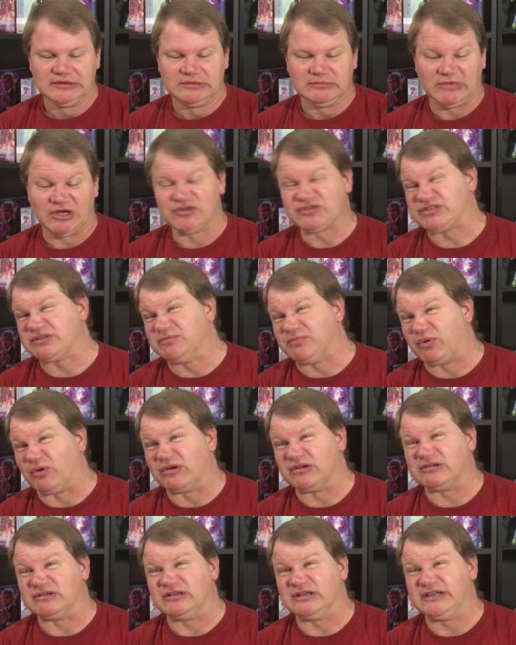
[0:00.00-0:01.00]
Most
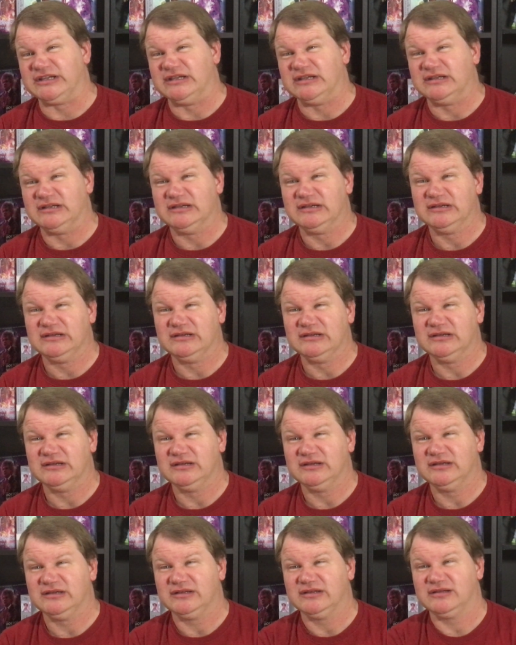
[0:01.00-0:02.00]
importantly,
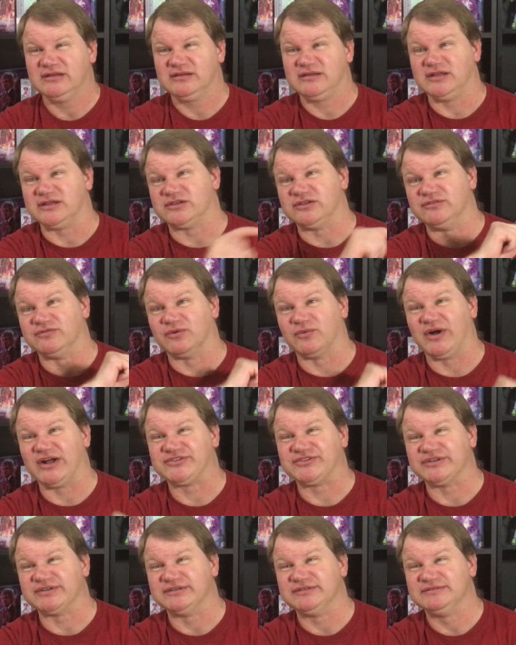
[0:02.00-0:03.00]
thank you for
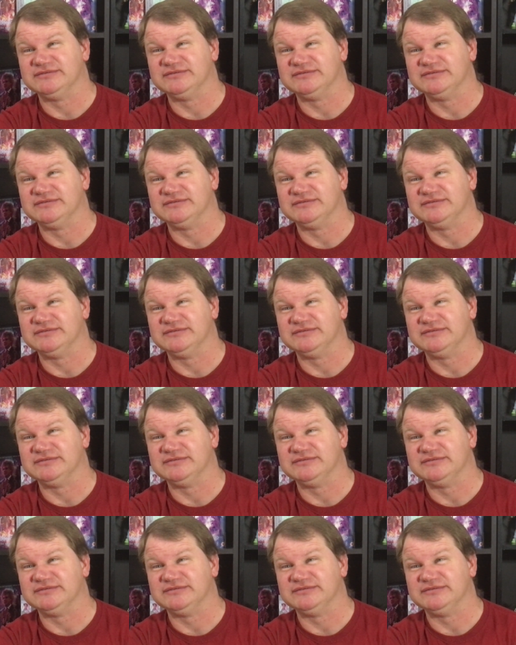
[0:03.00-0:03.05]
watching.